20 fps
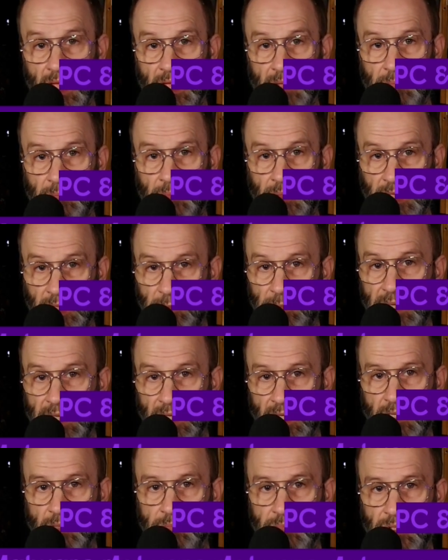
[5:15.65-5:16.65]

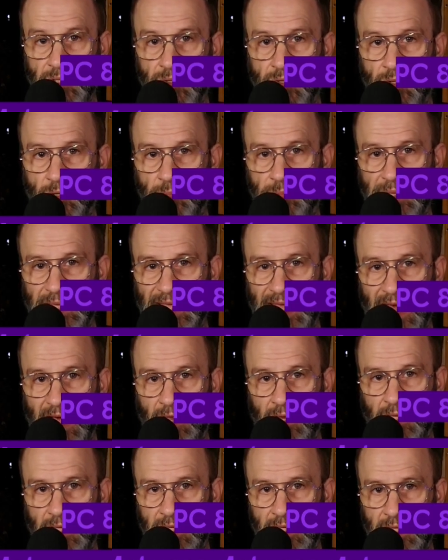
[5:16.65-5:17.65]
Bleeping Computer,
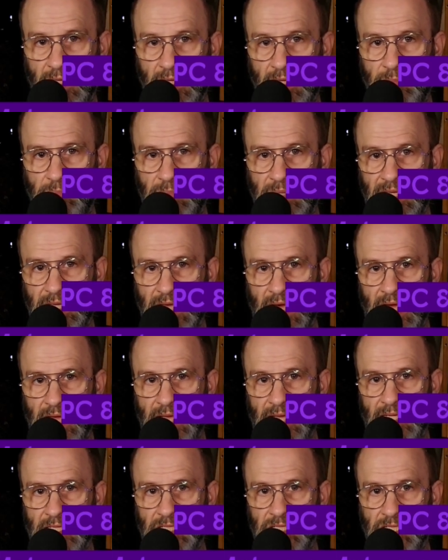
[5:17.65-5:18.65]
BLEEPING
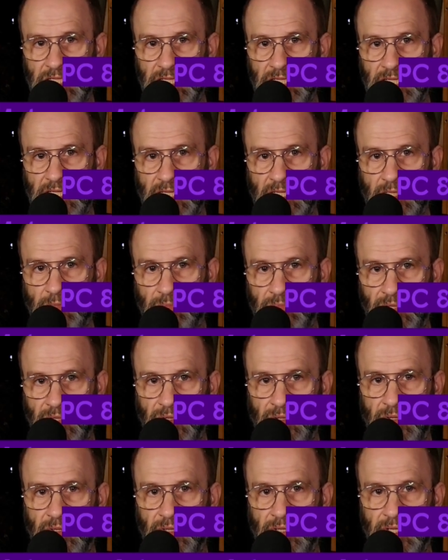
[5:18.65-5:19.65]

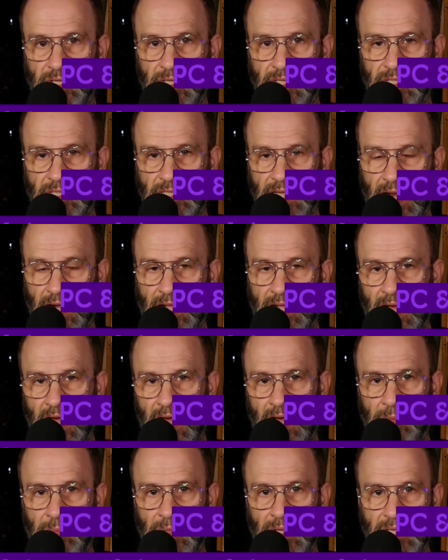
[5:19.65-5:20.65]

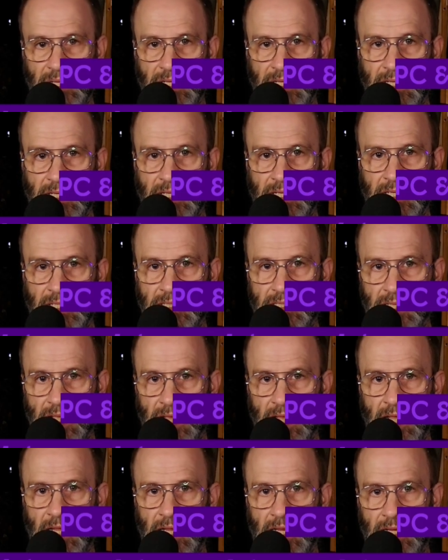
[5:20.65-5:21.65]
computer.com is
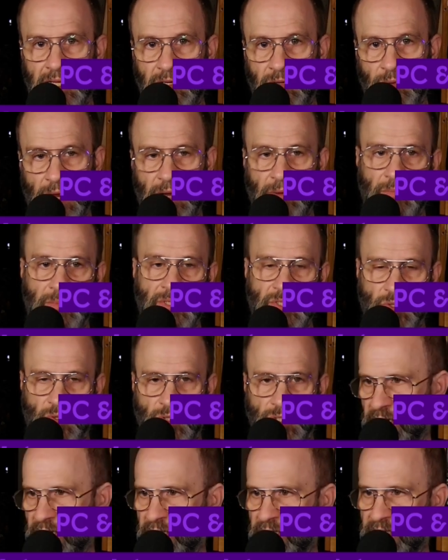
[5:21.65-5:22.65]
a great
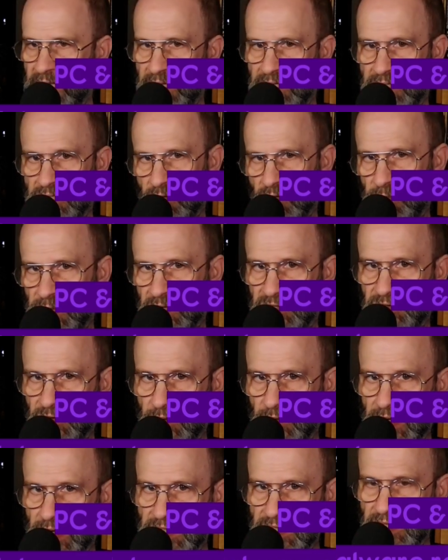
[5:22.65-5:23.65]
resource. Thanks so much for
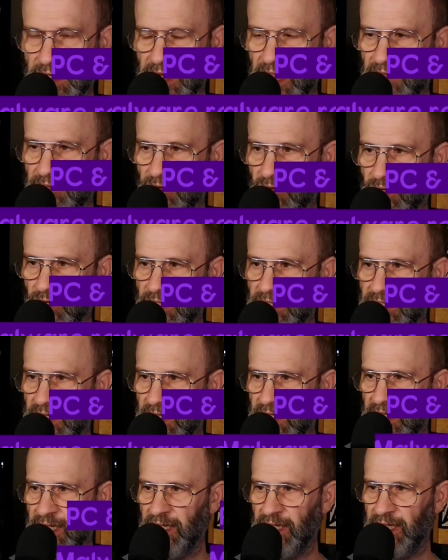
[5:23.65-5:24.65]
watching and have a great
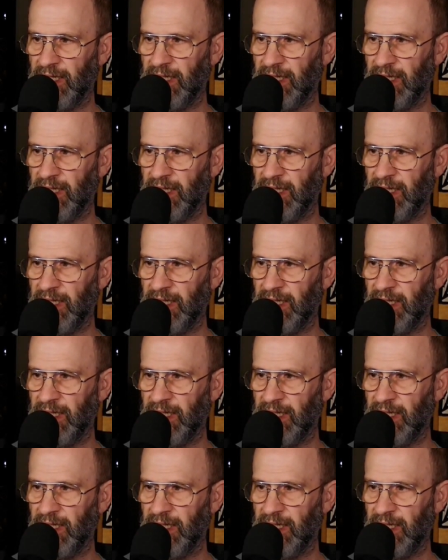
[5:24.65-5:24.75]
day.